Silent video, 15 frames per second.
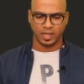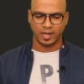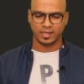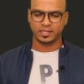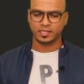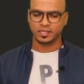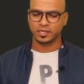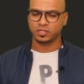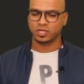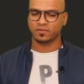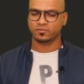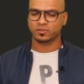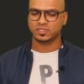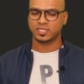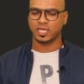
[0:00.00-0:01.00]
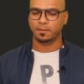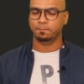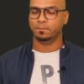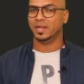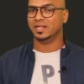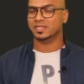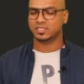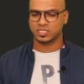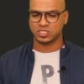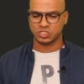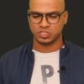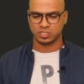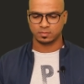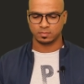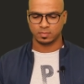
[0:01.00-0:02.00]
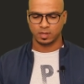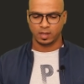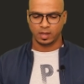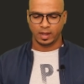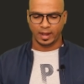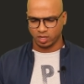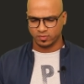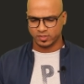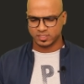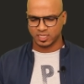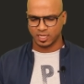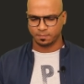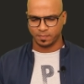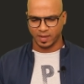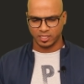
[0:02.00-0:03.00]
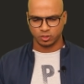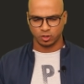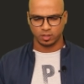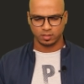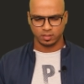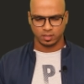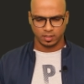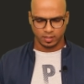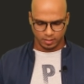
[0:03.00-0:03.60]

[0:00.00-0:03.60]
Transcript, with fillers: and here you have to say build system. I will say Python.